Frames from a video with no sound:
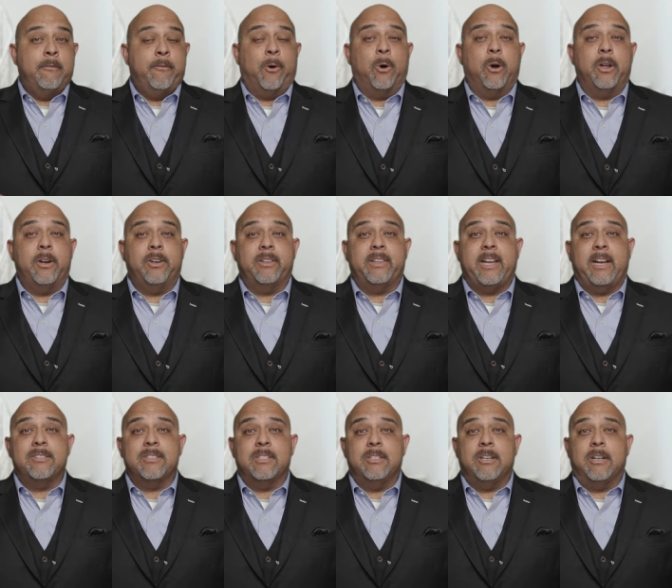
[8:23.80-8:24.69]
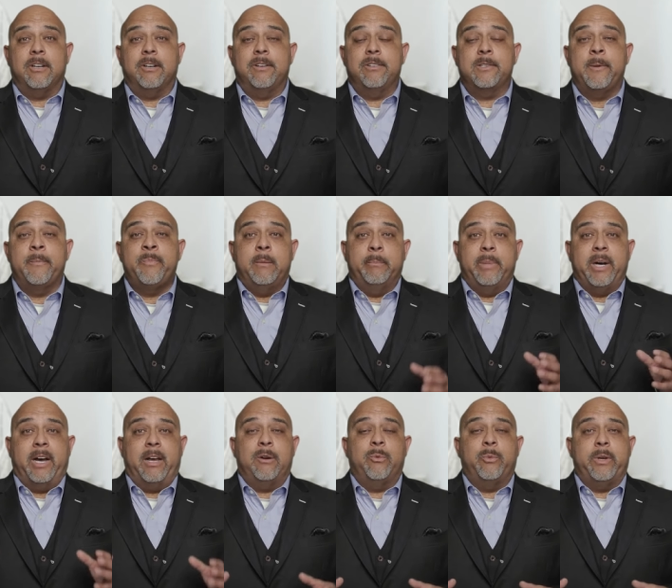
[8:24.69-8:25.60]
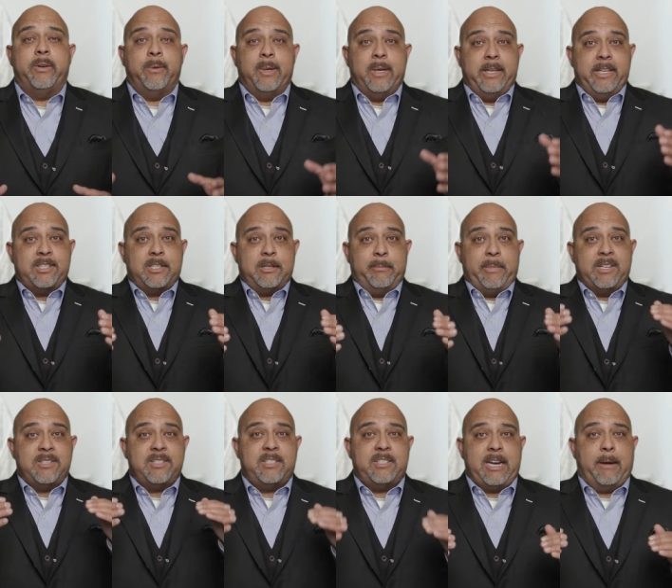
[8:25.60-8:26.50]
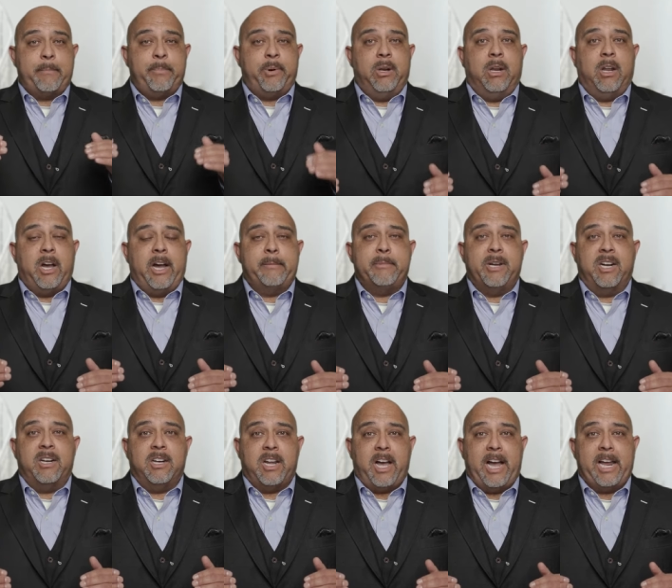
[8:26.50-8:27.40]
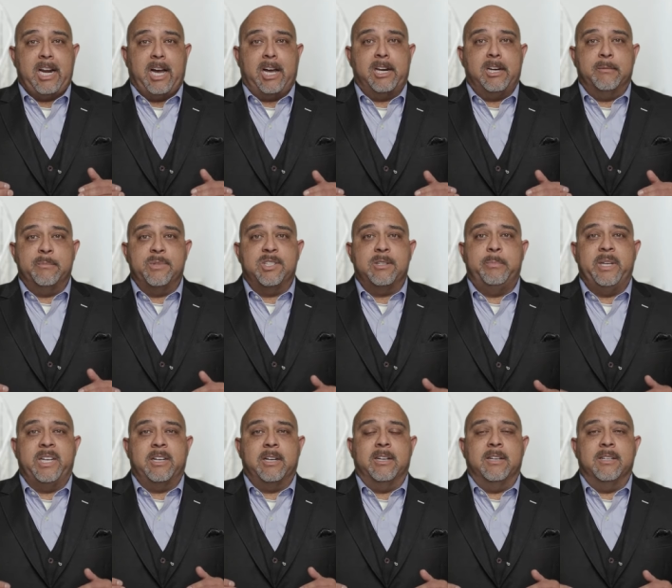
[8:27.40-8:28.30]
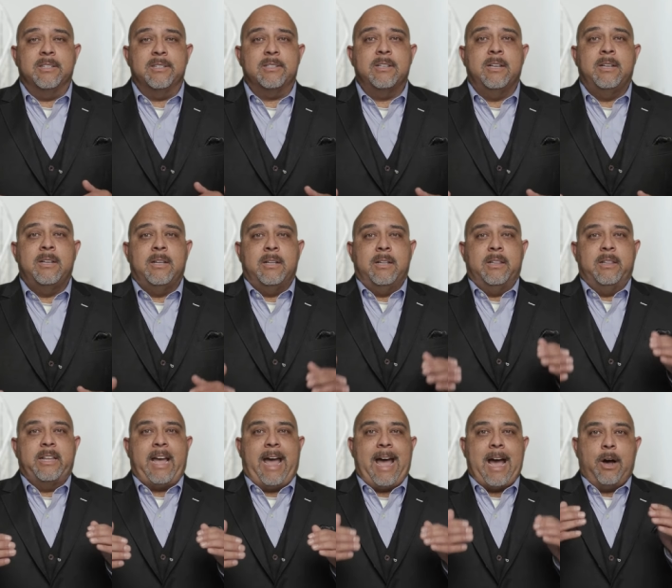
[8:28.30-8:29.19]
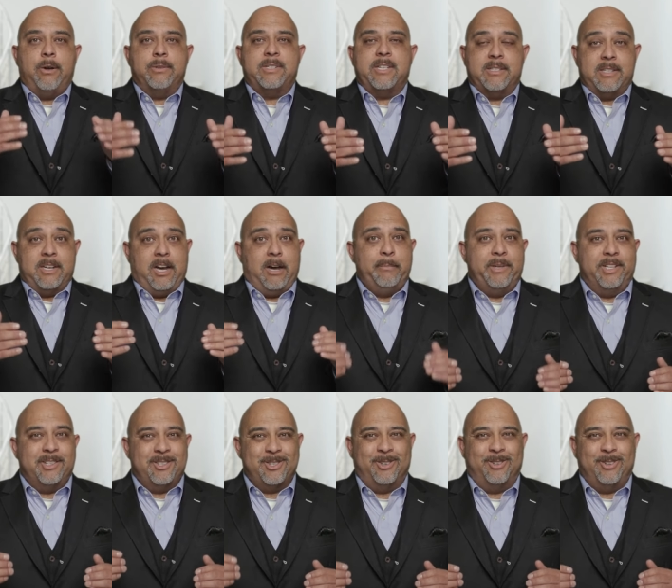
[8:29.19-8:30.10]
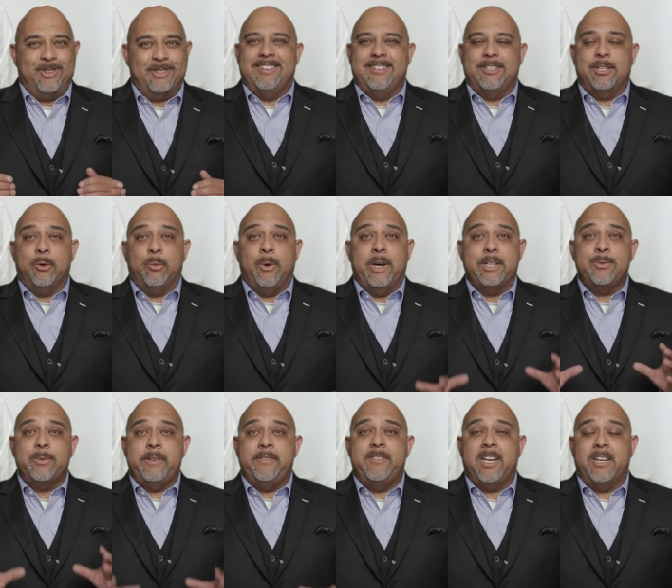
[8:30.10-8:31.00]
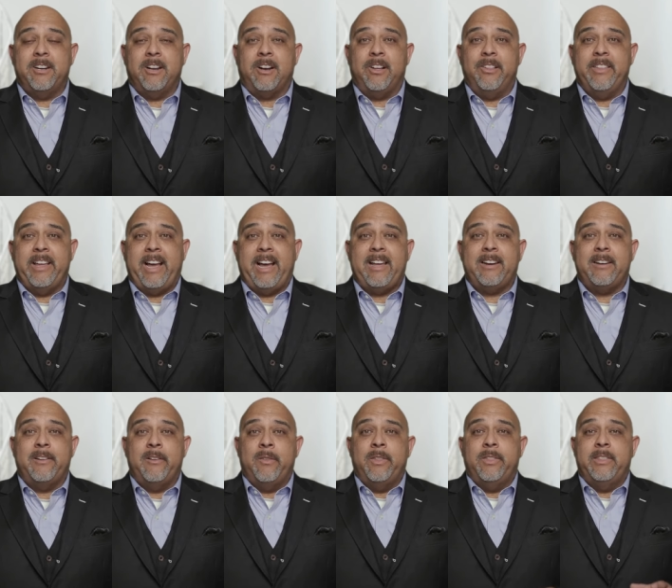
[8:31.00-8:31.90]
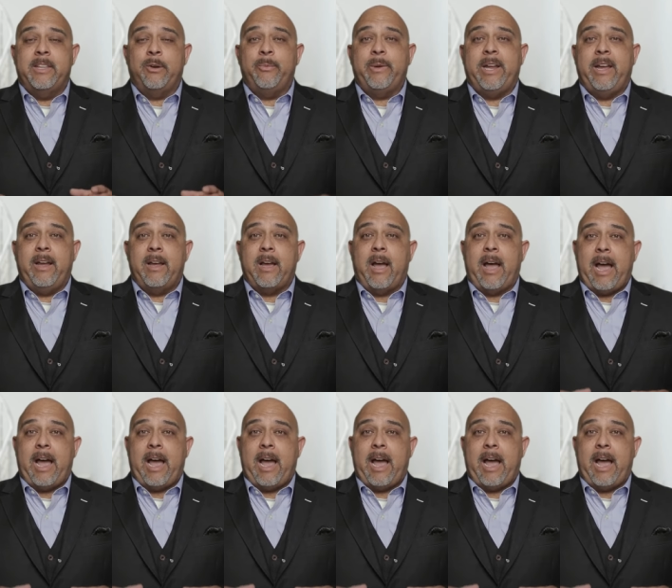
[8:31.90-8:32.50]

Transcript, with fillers: $400,000, but we would list them as separate line, line items because the house has not been sold. So once we've done all that, then we